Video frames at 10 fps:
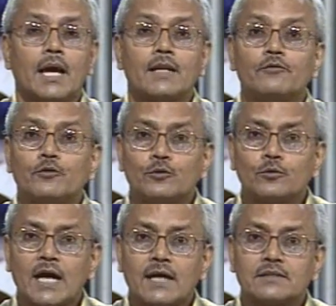And if you
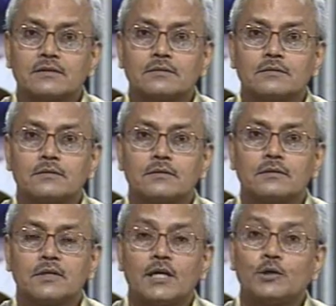do that,
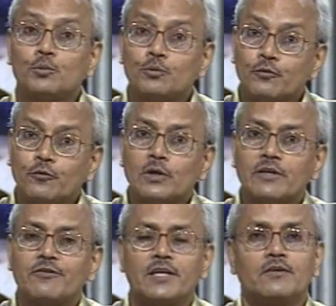you would
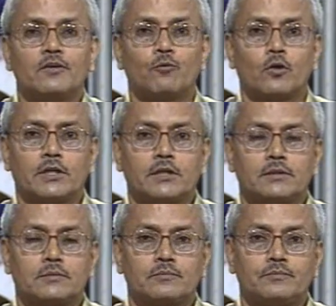feel rewarded.